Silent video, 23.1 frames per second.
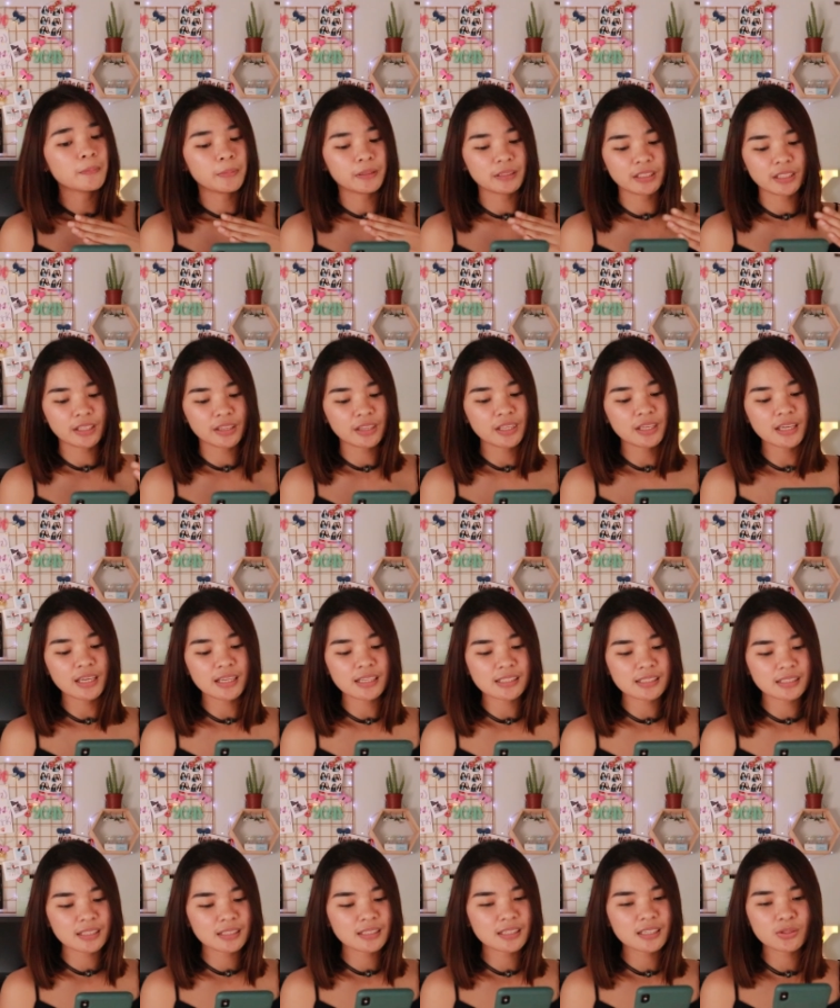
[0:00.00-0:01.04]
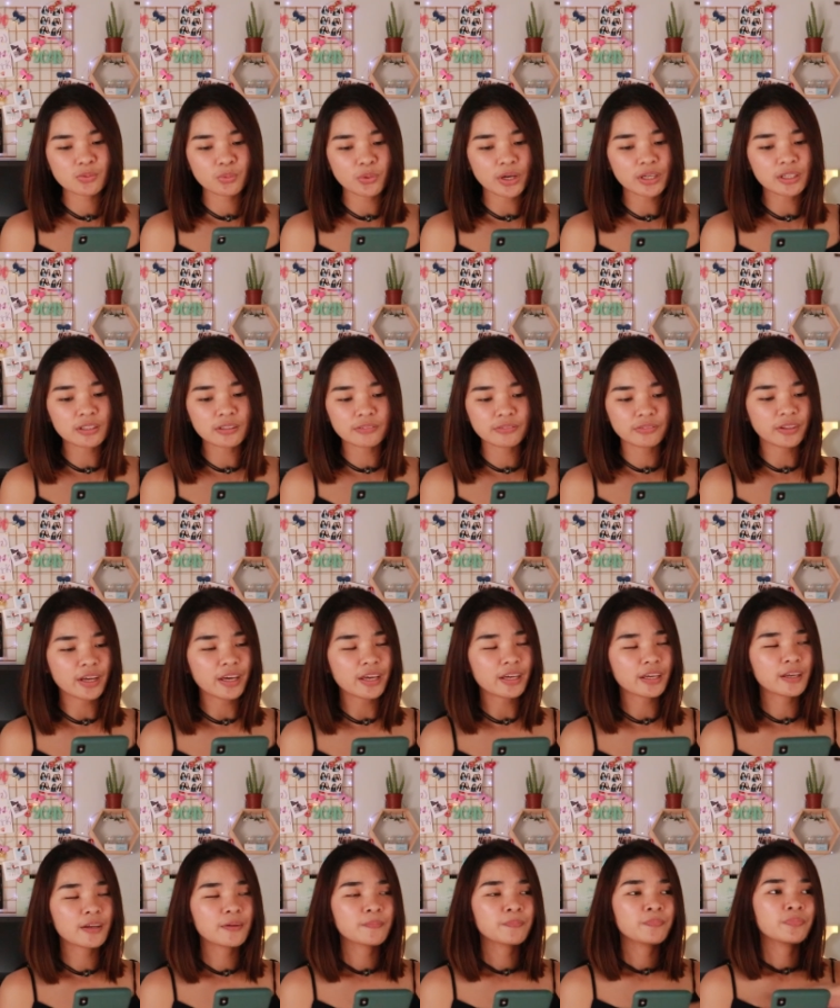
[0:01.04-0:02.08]
But the thing is, this is one of
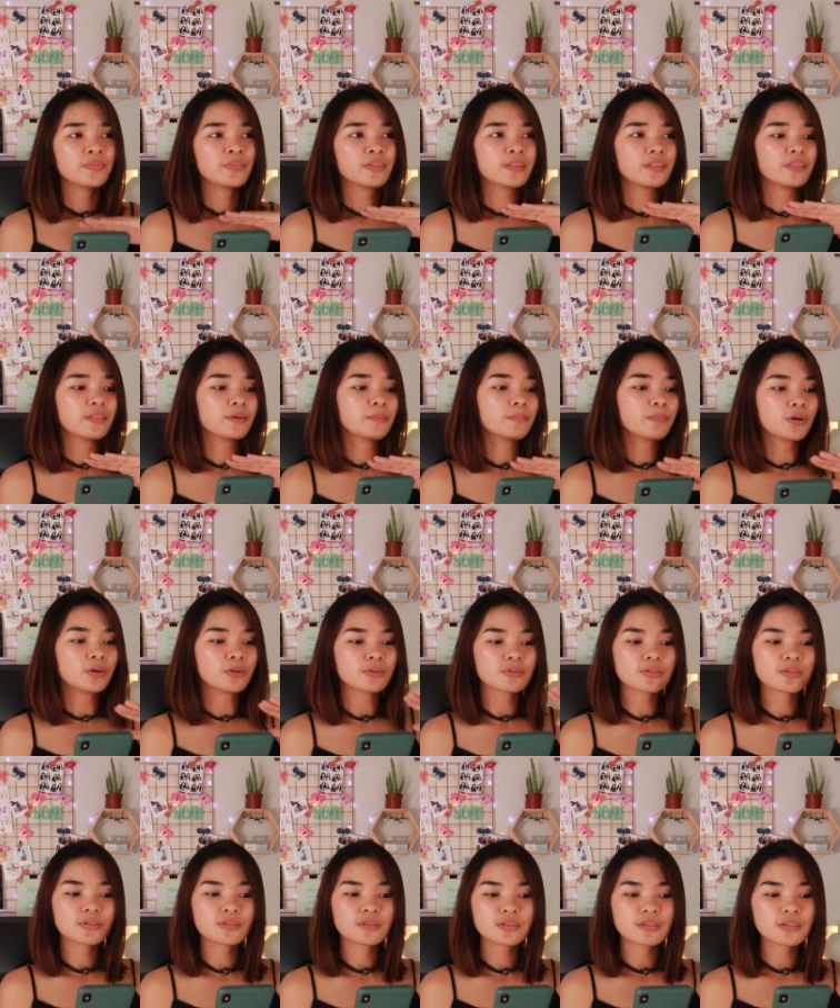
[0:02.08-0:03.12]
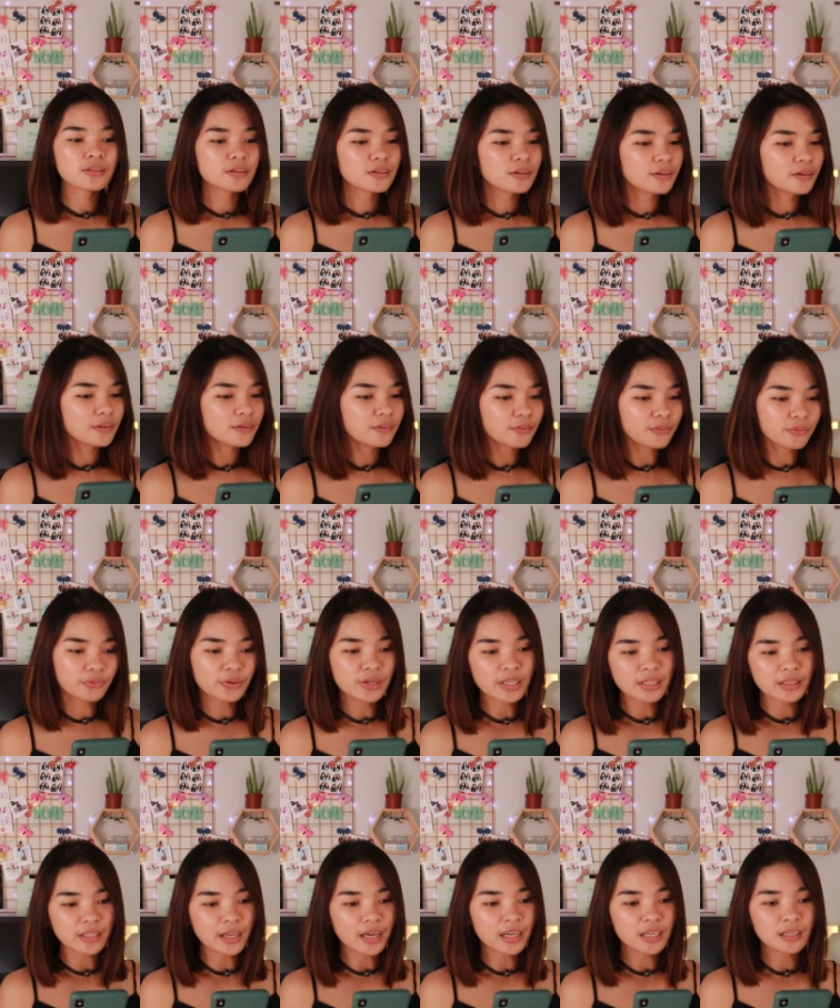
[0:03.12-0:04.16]
like the most
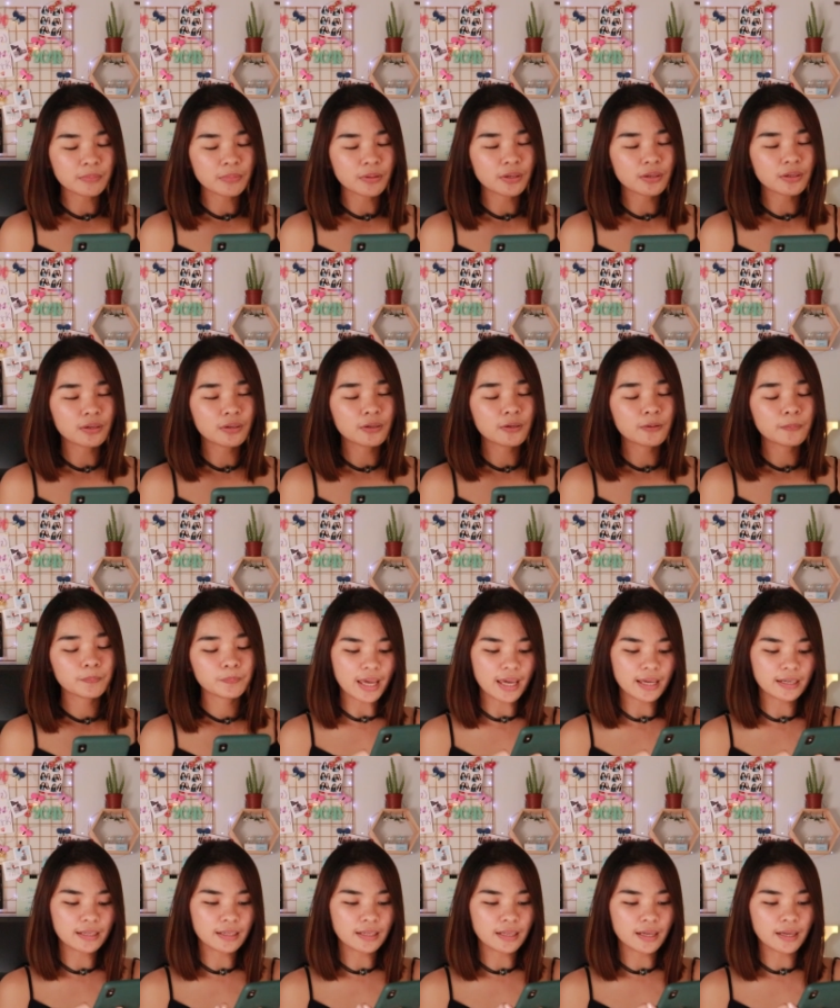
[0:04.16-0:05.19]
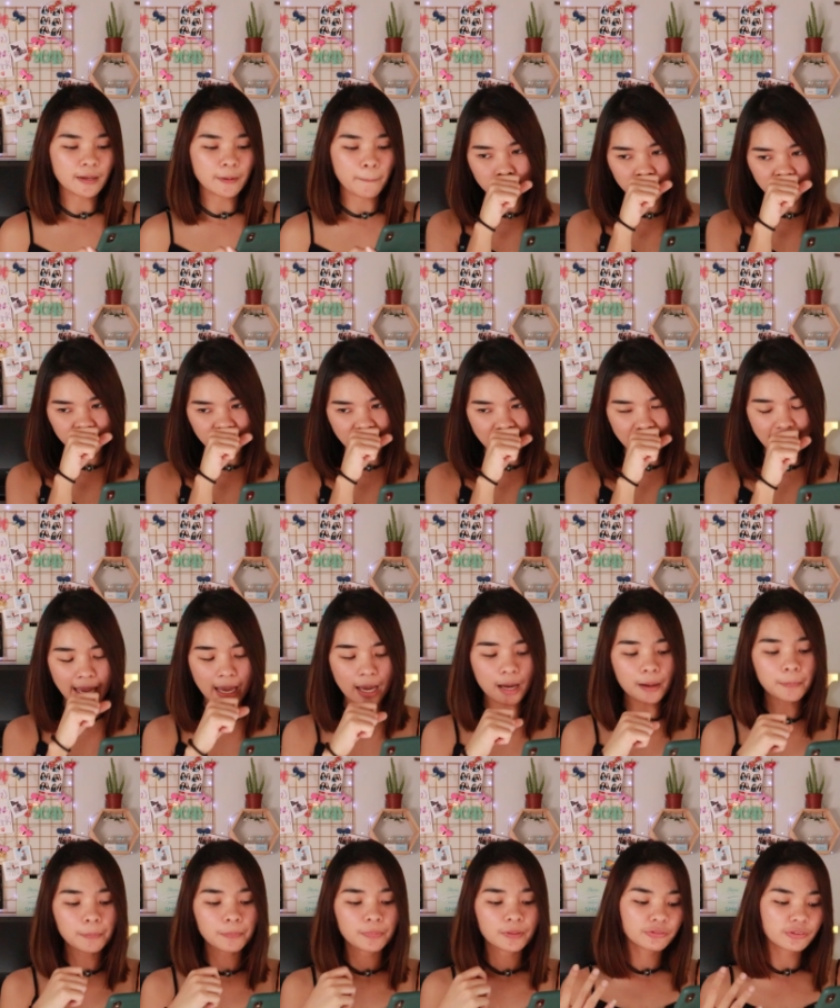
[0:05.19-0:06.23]
reliable editing
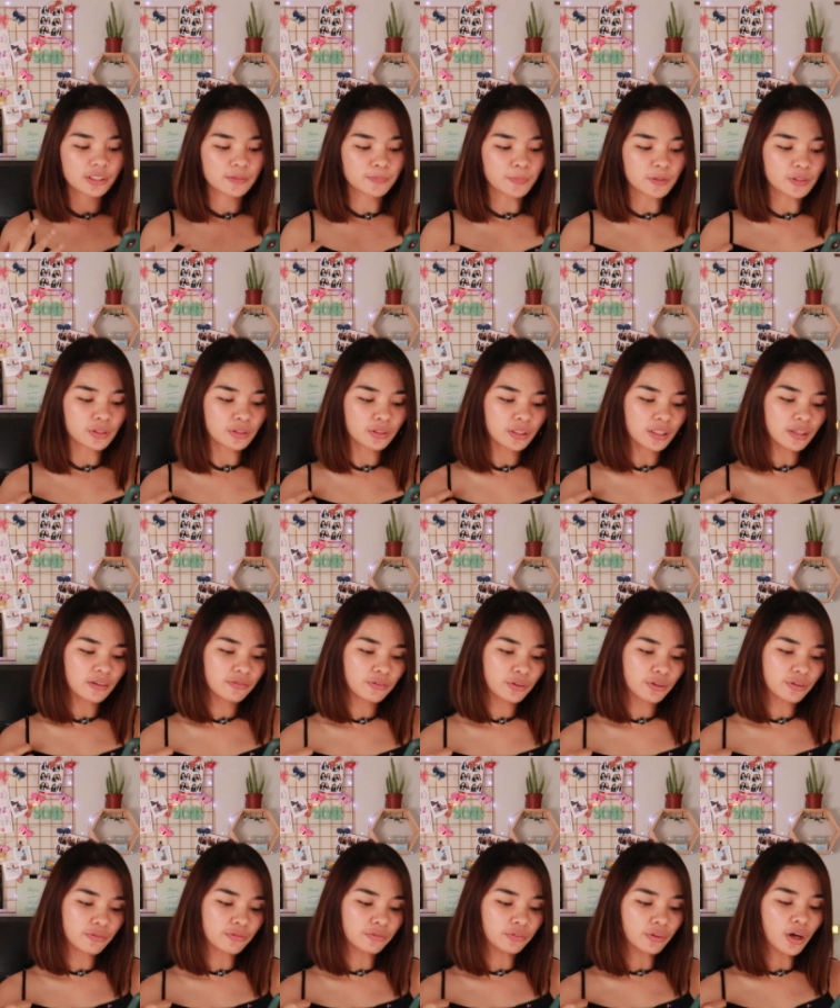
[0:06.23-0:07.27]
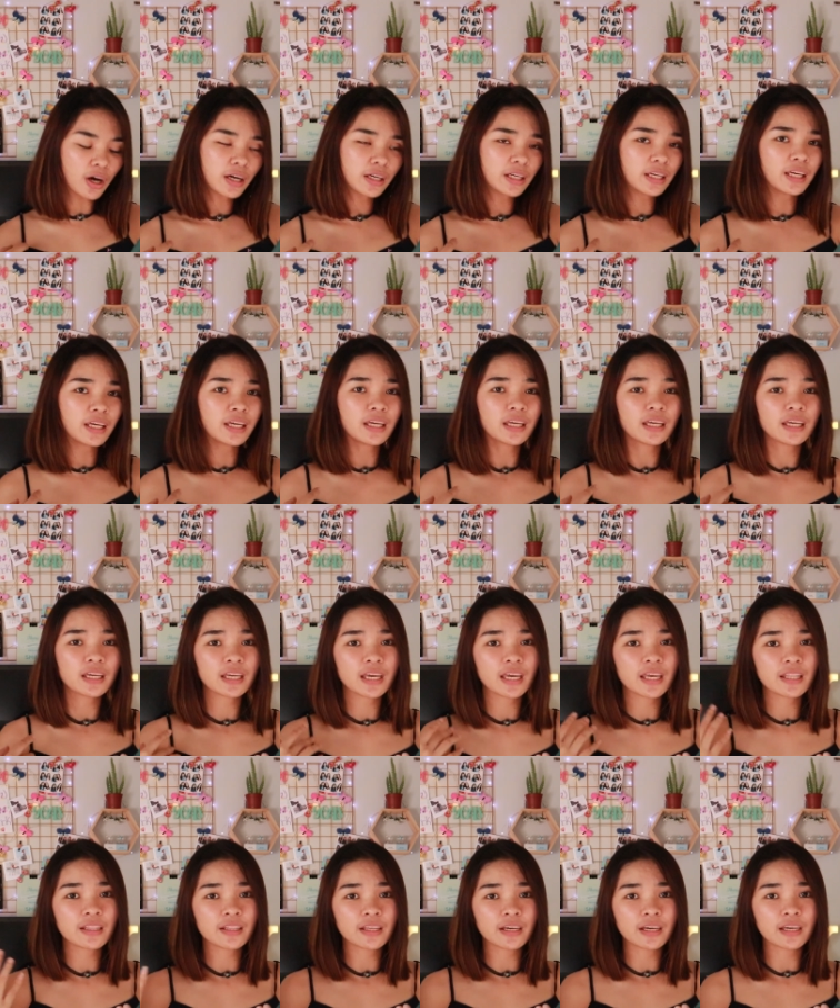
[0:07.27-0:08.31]
app, especially if you're vlogging
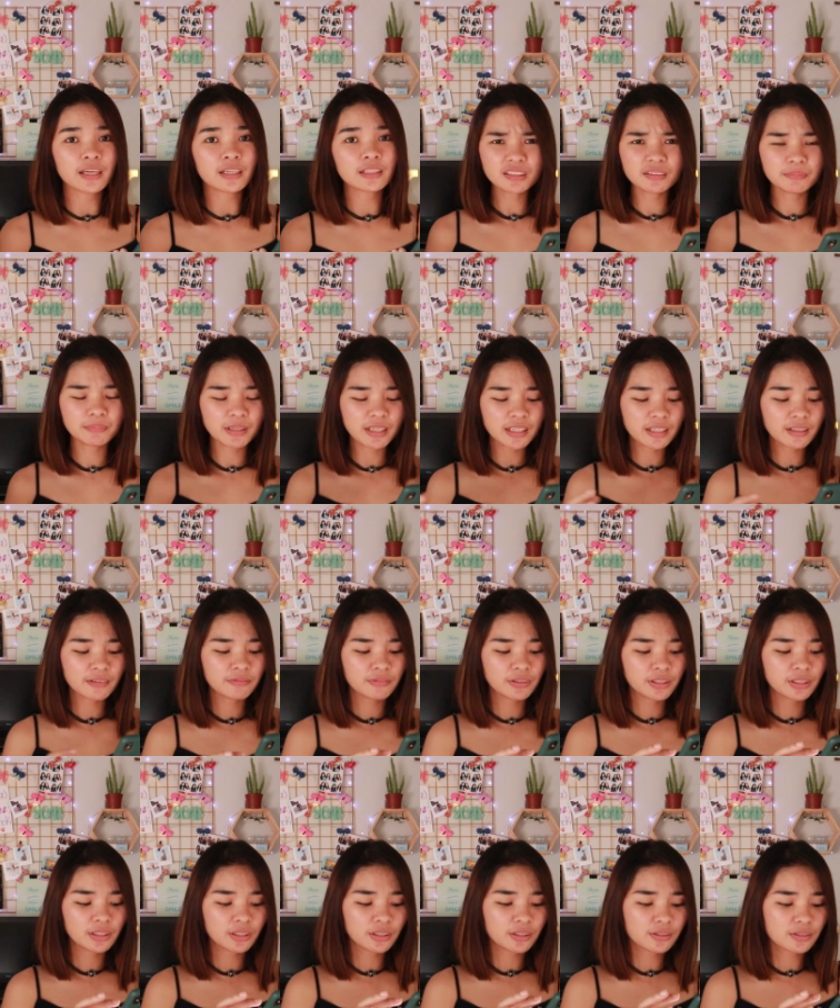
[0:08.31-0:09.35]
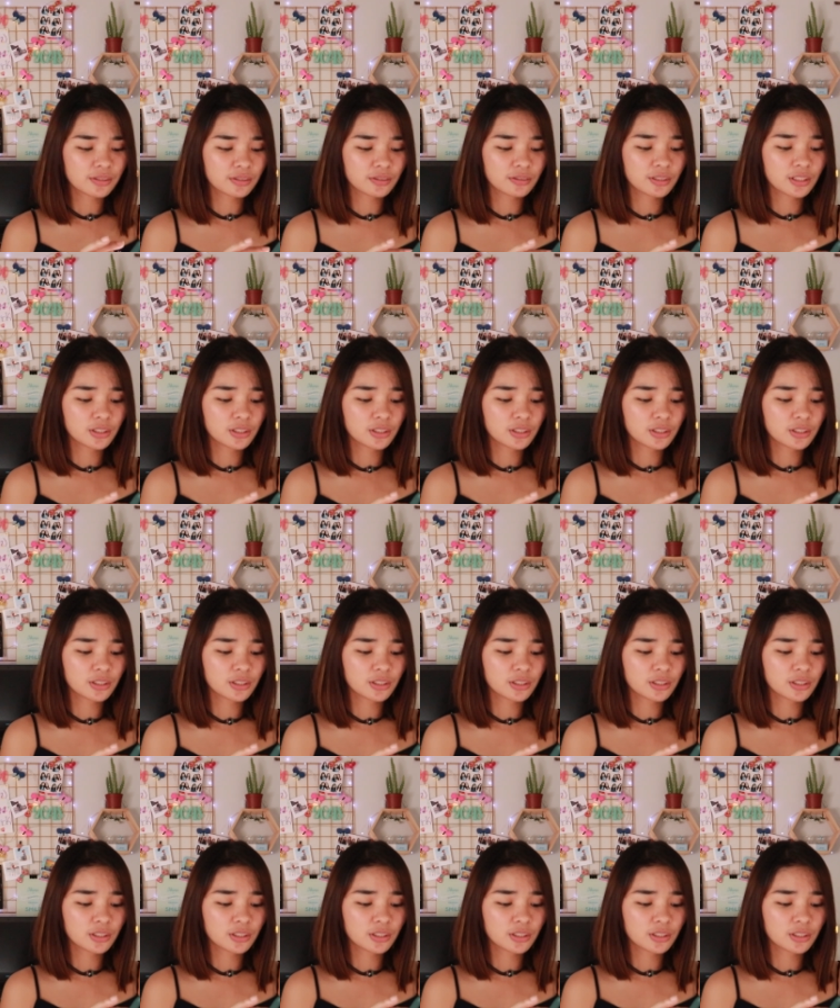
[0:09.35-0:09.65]
and like making videos, so